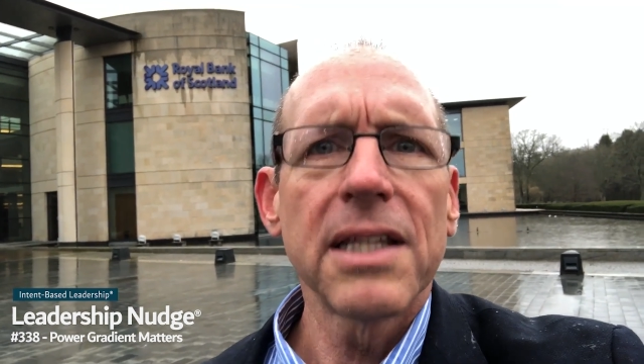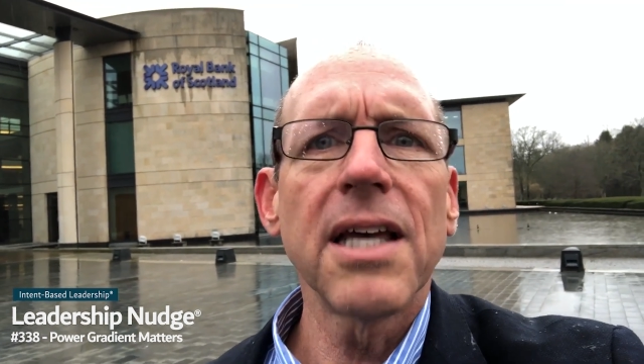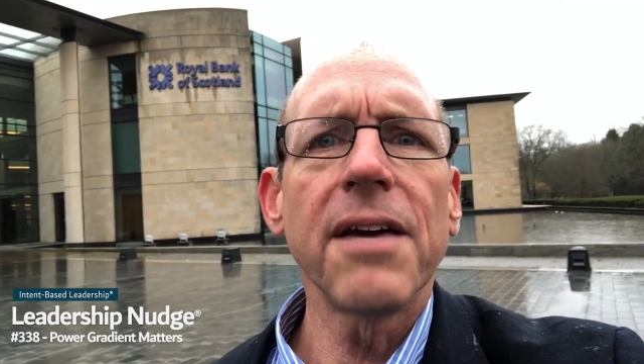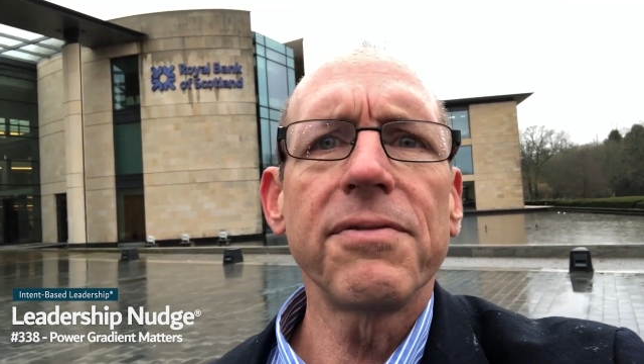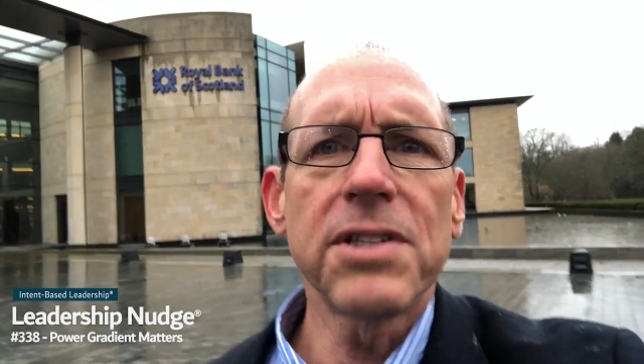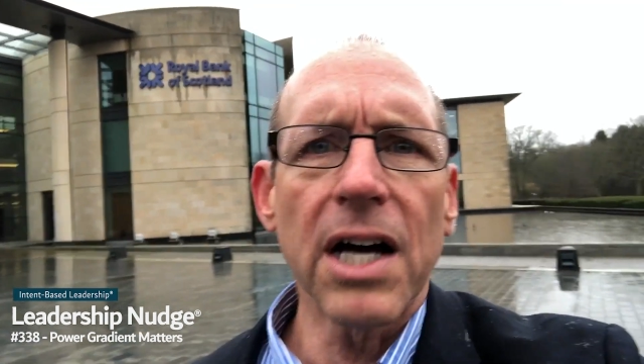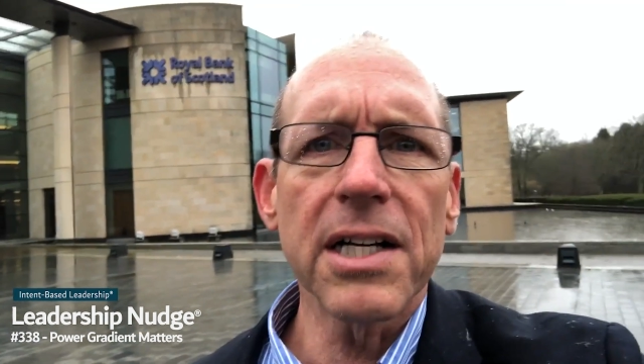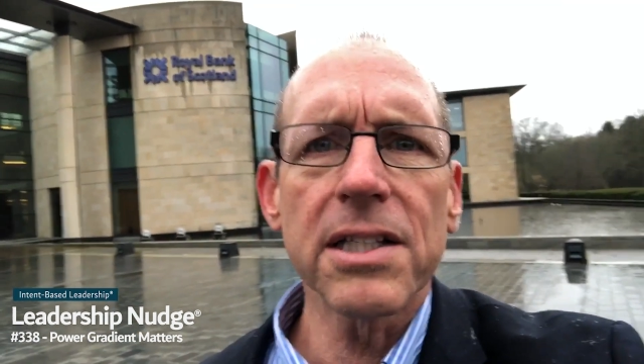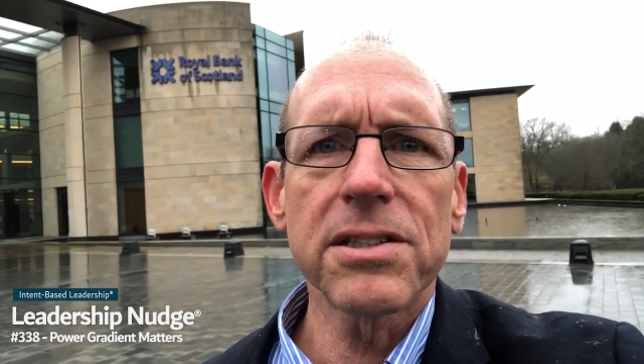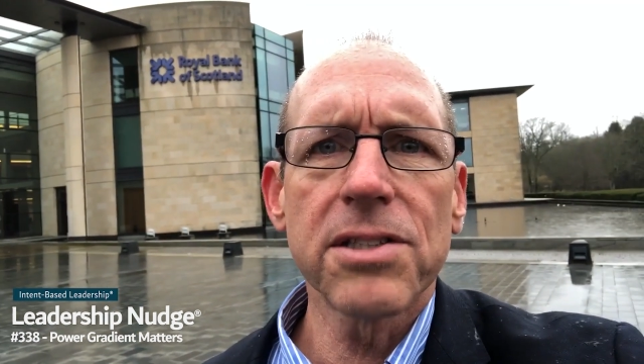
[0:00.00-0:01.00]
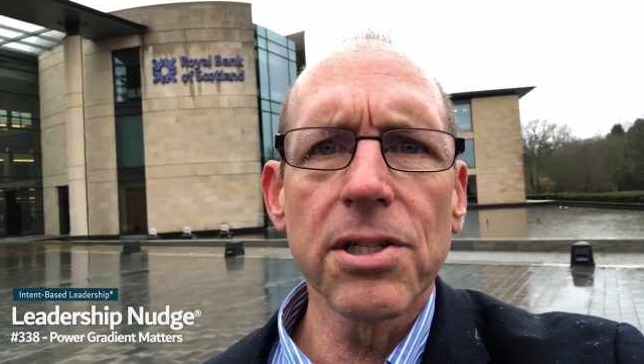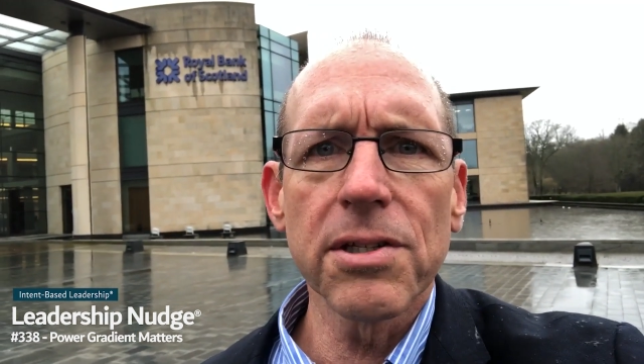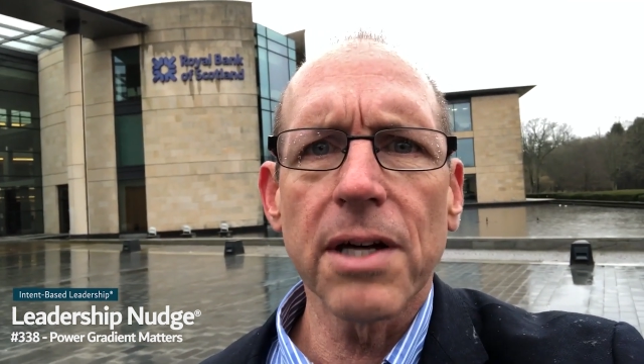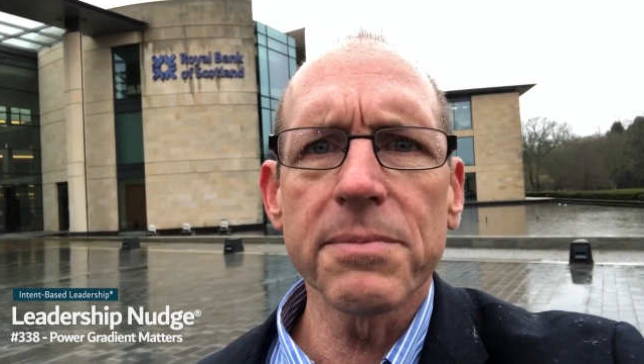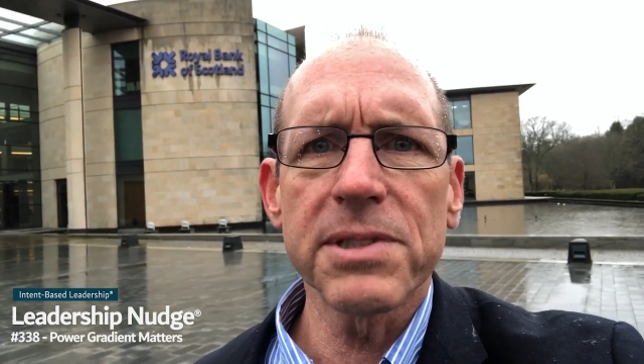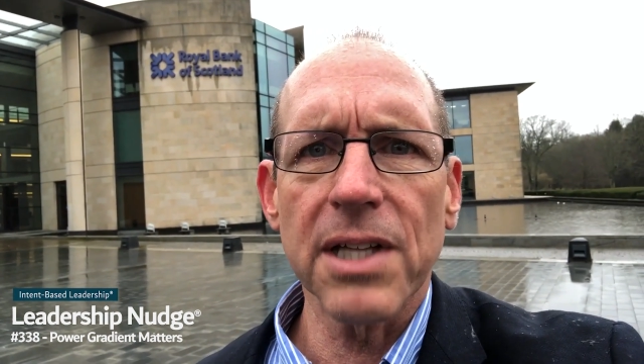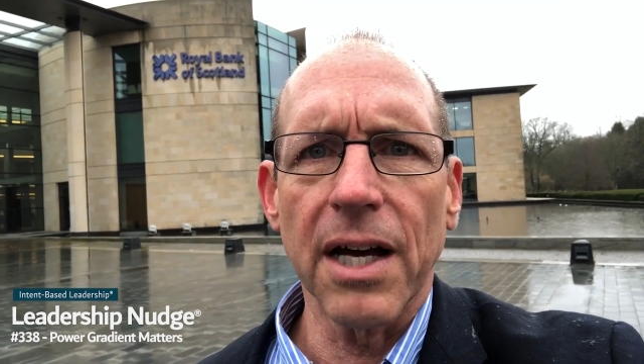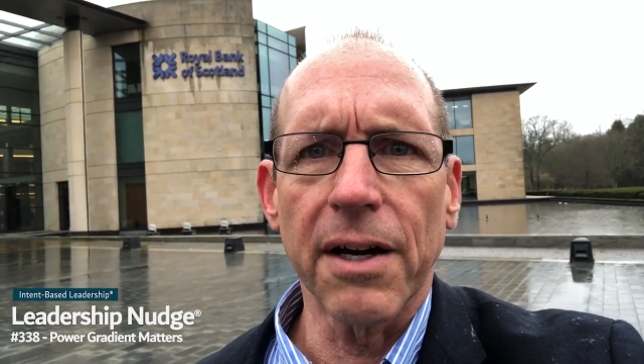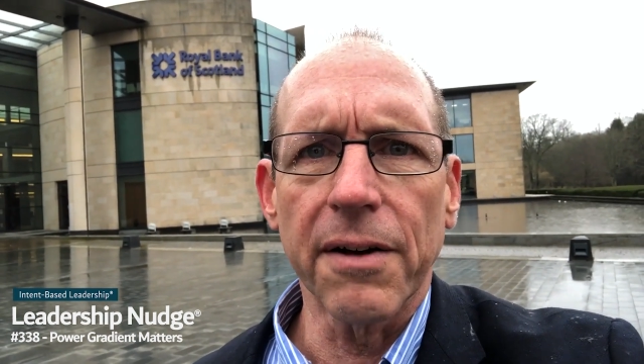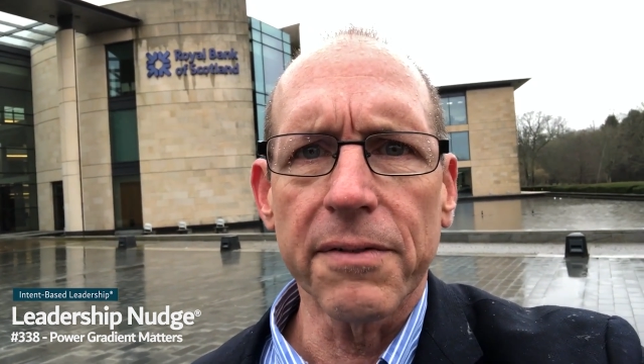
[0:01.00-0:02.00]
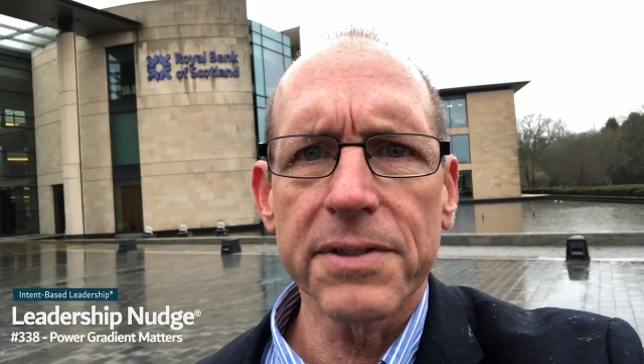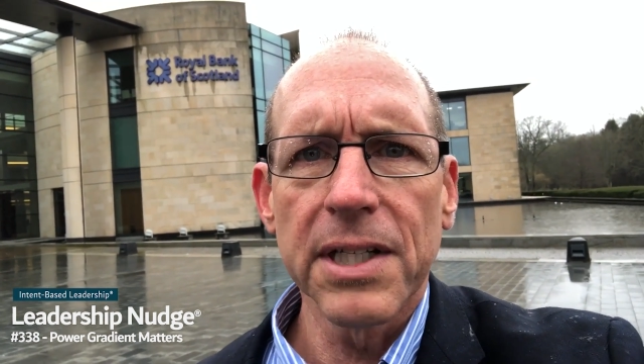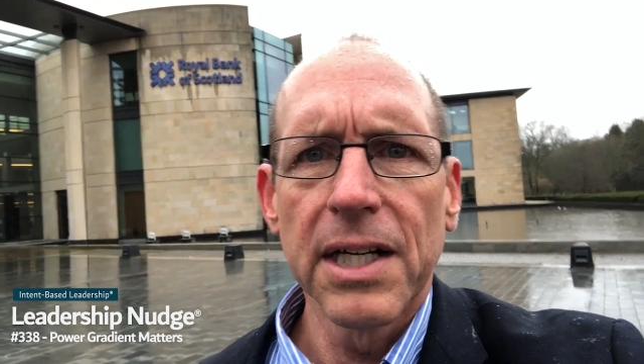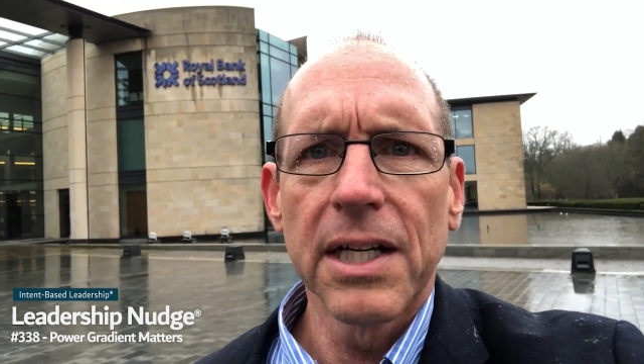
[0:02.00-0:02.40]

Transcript: they've done it to themselves.